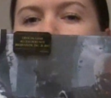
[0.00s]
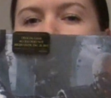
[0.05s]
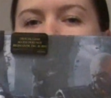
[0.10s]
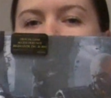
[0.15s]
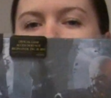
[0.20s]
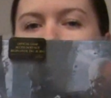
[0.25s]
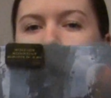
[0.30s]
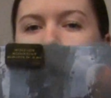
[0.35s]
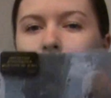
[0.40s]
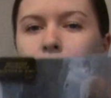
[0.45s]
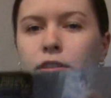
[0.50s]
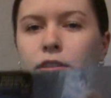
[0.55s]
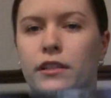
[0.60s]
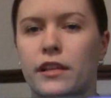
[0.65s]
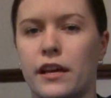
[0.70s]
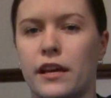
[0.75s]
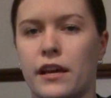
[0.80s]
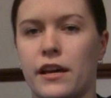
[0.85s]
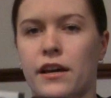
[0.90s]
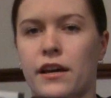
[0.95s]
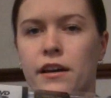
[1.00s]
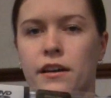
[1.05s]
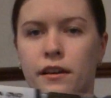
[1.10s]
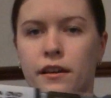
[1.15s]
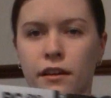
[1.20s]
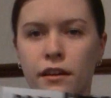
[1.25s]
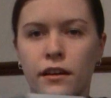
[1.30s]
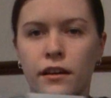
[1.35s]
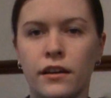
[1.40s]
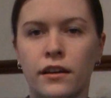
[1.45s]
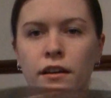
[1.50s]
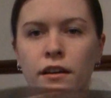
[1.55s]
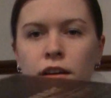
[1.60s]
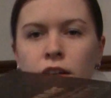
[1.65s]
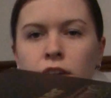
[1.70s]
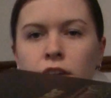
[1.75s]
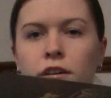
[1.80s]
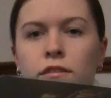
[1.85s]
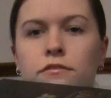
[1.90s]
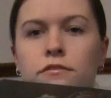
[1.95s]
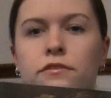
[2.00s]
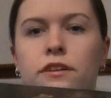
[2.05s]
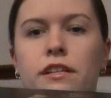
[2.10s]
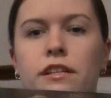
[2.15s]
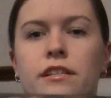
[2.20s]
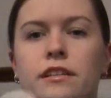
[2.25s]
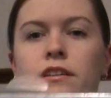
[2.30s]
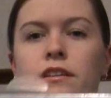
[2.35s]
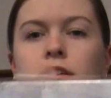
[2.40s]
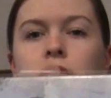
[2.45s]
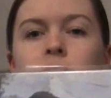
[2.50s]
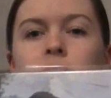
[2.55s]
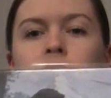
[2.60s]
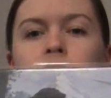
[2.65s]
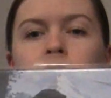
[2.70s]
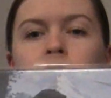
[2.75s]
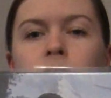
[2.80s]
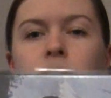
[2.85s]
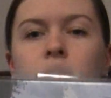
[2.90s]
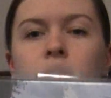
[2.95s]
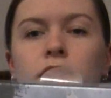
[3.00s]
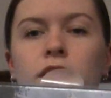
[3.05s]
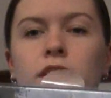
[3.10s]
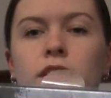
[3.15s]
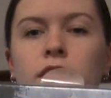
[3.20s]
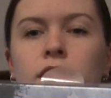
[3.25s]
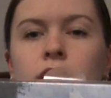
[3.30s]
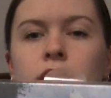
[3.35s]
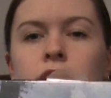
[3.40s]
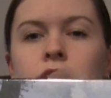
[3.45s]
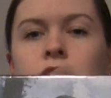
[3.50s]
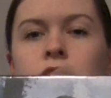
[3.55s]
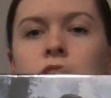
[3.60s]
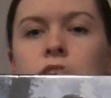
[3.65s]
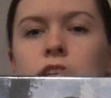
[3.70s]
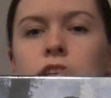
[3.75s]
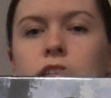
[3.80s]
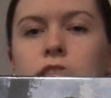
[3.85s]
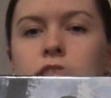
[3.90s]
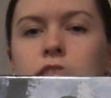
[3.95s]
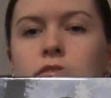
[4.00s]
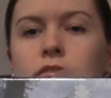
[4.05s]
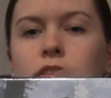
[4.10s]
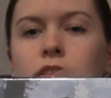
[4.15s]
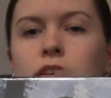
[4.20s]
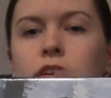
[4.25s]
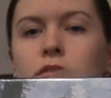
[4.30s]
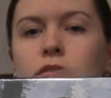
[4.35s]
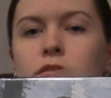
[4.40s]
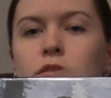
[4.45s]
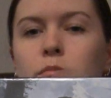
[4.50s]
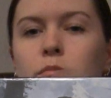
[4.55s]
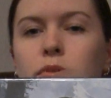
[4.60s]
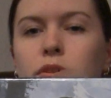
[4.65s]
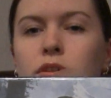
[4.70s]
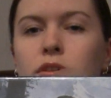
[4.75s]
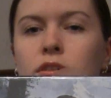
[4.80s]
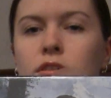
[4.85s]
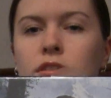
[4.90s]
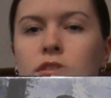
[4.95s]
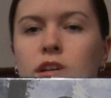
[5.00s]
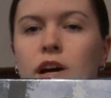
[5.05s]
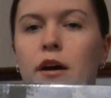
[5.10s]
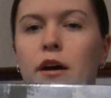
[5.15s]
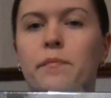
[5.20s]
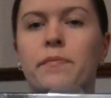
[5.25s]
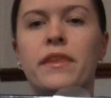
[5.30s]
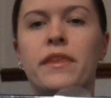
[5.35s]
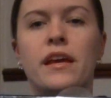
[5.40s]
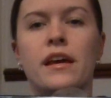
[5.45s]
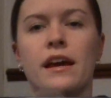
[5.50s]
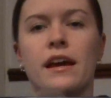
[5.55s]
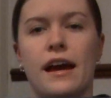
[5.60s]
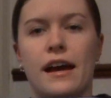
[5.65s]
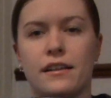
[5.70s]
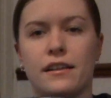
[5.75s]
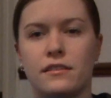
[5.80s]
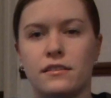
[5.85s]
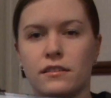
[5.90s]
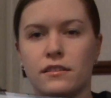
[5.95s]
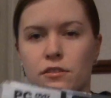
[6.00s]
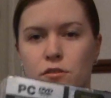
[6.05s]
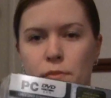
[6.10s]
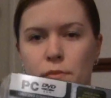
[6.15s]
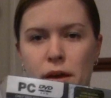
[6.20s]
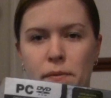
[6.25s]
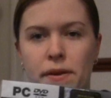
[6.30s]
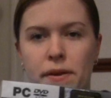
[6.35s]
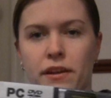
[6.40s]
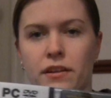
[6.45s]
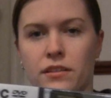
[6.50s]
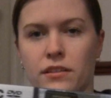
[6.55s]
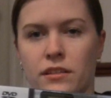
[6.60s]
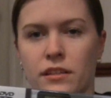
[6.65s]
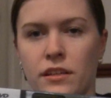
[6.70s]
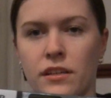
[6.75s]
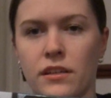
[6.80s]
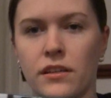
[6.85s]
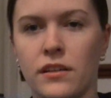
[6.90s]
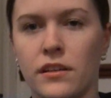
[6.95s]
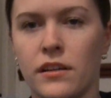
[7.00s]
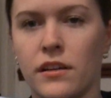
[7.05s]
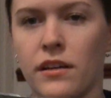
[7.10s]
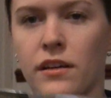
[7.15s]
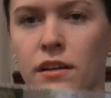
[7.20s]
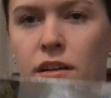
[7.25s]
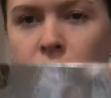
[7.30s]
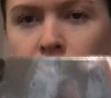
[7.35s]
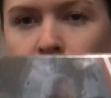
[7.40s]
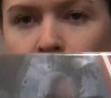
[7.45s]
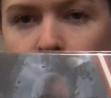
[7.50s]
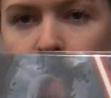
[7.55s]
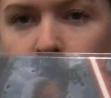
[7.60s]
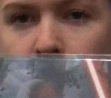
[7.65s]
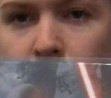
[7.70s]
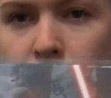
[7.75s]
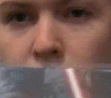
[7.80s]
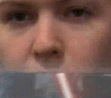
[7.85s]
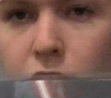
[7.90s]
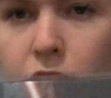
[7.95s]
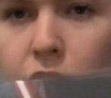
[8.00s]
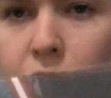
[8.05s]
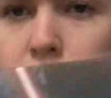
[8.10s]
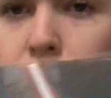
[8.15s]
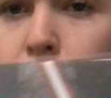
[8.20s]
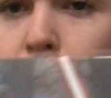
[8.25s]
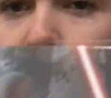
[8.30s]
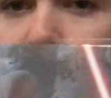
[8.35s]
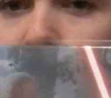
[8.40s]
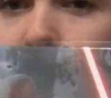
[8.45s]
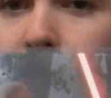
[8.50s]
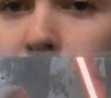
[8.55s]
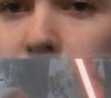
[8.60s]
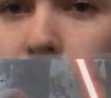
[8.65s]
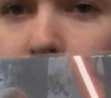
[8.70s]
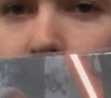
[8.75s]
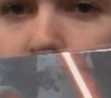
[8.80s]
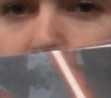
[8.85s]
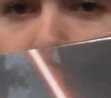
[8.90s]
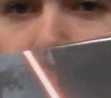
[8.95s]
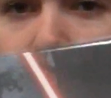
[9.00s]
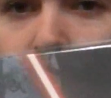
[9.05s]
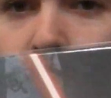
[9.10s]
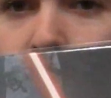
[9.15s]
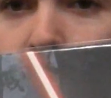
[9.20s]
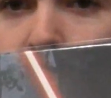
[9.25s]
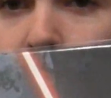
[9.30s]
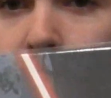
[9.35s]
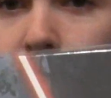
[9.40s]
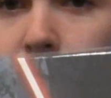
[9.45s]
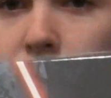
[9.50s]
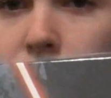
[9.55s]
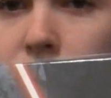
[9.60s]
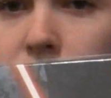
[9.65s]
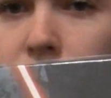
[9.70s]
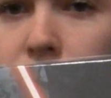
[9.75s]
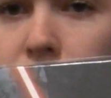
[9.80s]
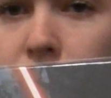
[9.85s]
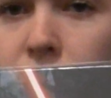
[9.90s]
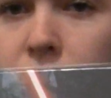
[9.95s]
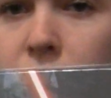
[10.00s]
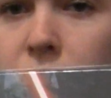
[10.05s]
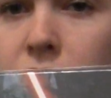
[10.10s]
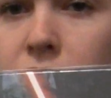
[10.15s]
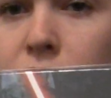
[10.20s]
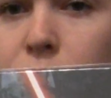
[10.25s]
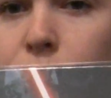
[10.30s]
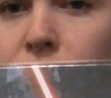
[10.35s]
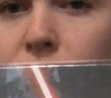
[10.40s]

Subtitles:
on the front there, fighting her. Nice little logo on the box. As you may be able to see, from me holding it at the angle, that like this